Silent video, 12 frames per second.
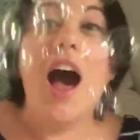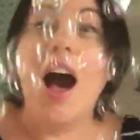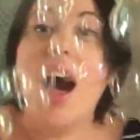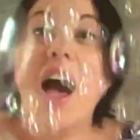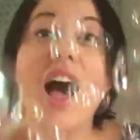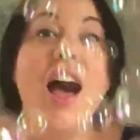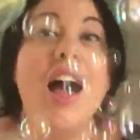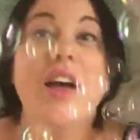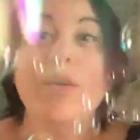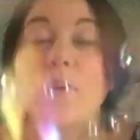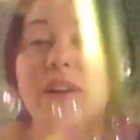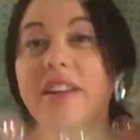I
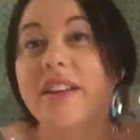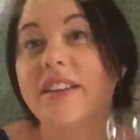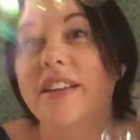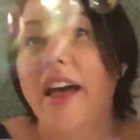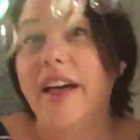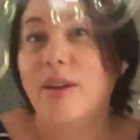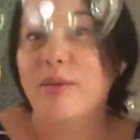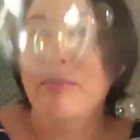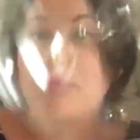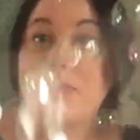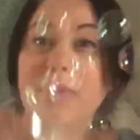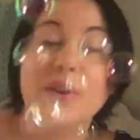will help
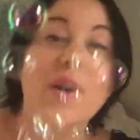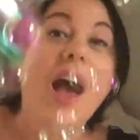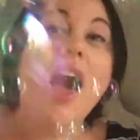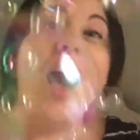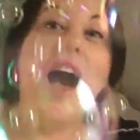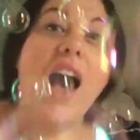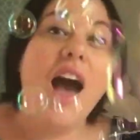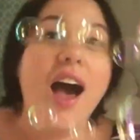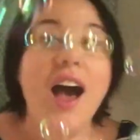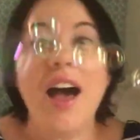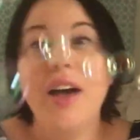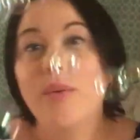you,
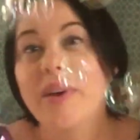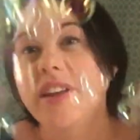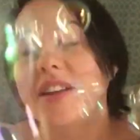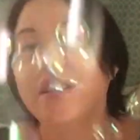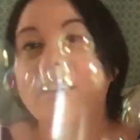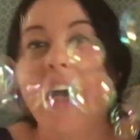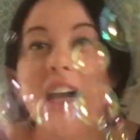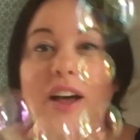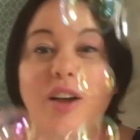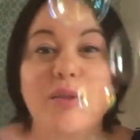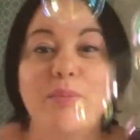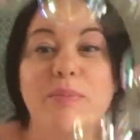I will
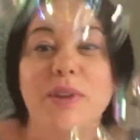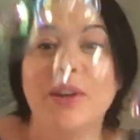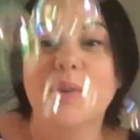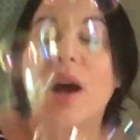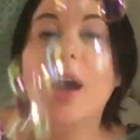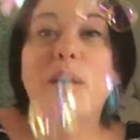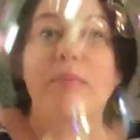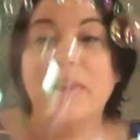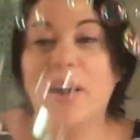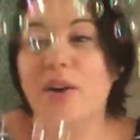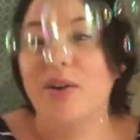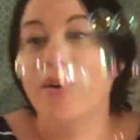help you.
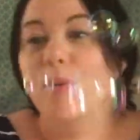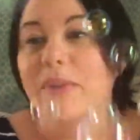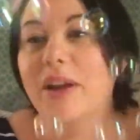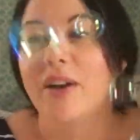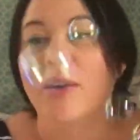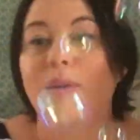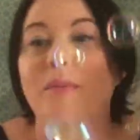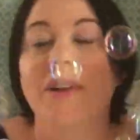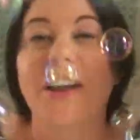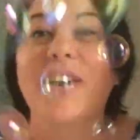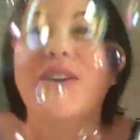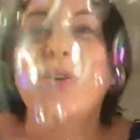Blow,
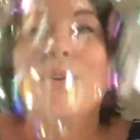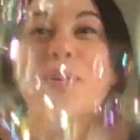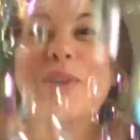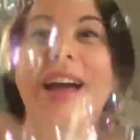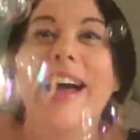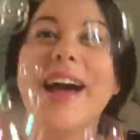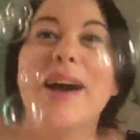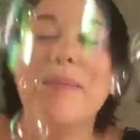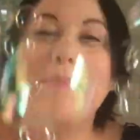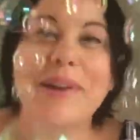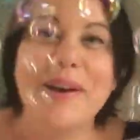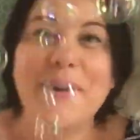blow, blow,
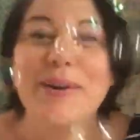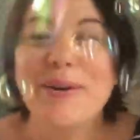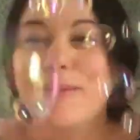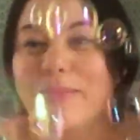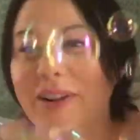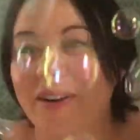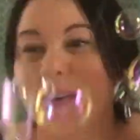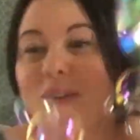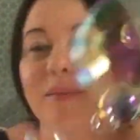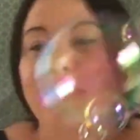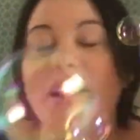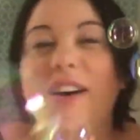blow,
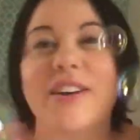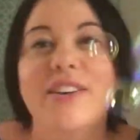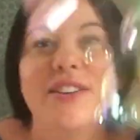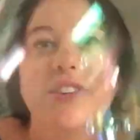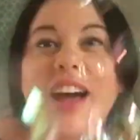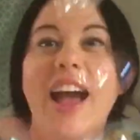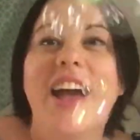blow, blow.